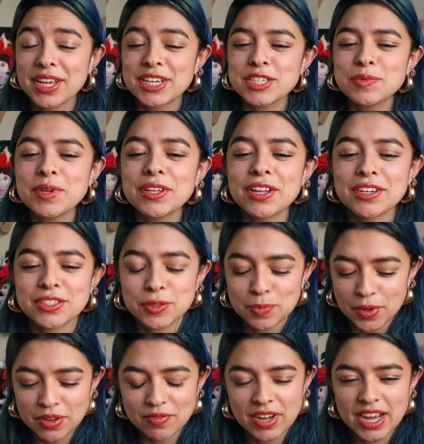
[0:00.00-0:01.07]
It gives me a lot of
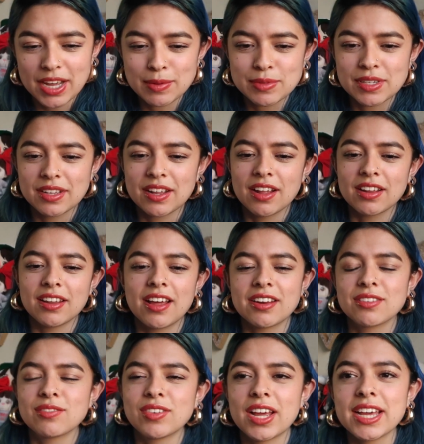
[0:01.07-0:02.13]
spring vibes, a lot
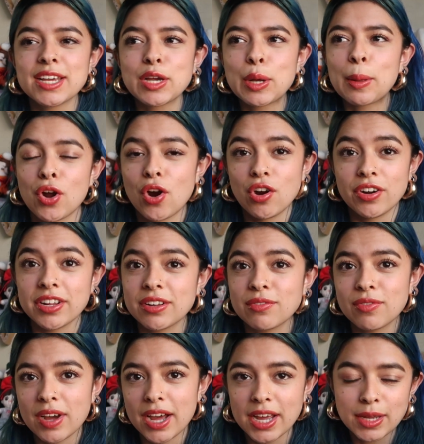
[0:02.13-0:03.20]
of like
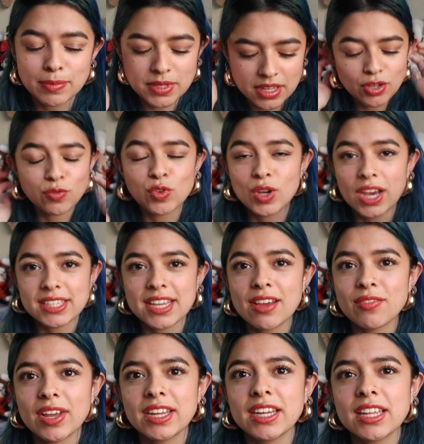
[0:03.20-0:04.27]
garden vibes. So if you guys
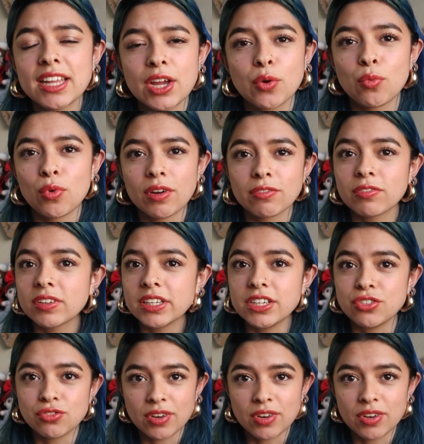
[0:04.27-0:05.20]
have any like ruffly